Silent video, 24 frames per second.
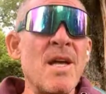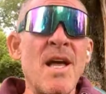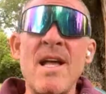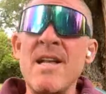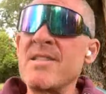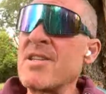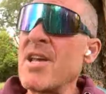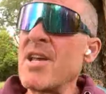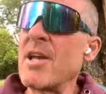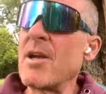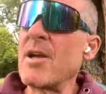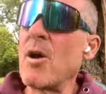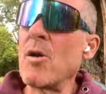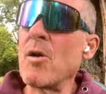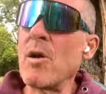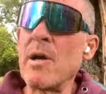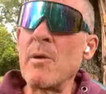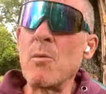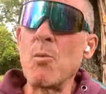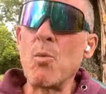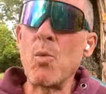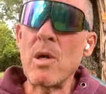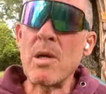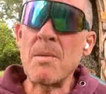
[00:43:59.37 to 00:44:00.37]
and saying, all
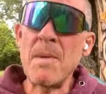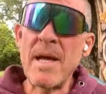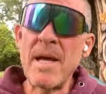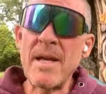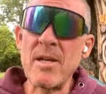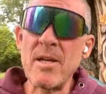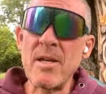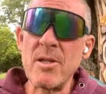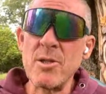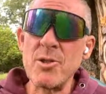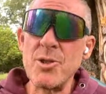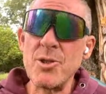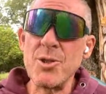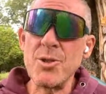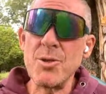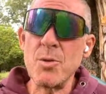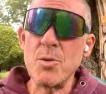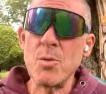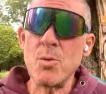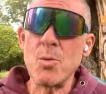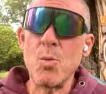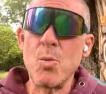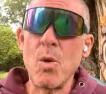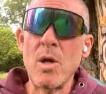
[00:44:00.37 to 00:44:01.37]
right, what am I going to
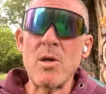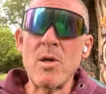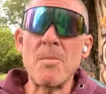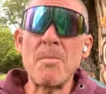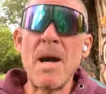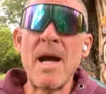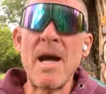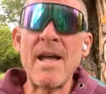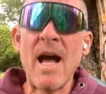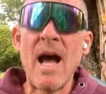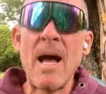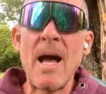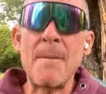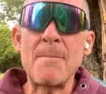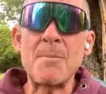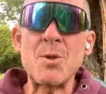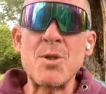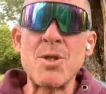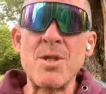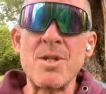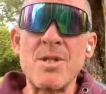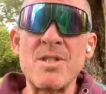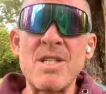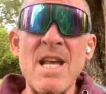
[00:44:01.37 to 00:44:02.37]
do? What are my
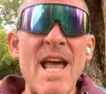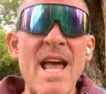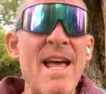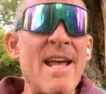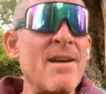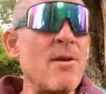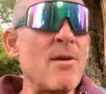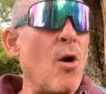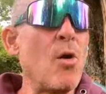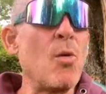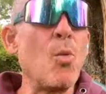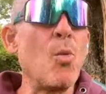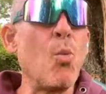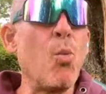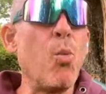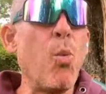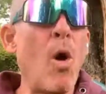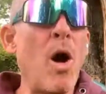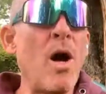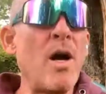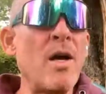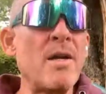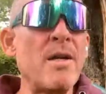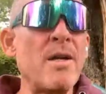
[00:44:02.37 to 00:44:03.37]
options? And
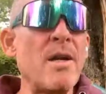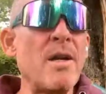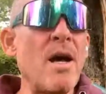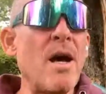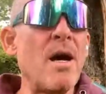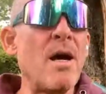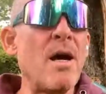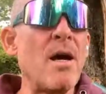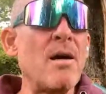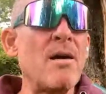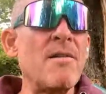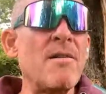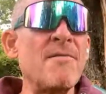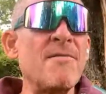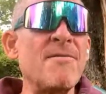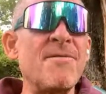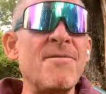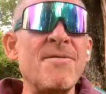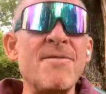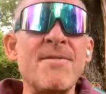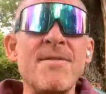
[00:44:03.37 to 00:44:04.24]
one of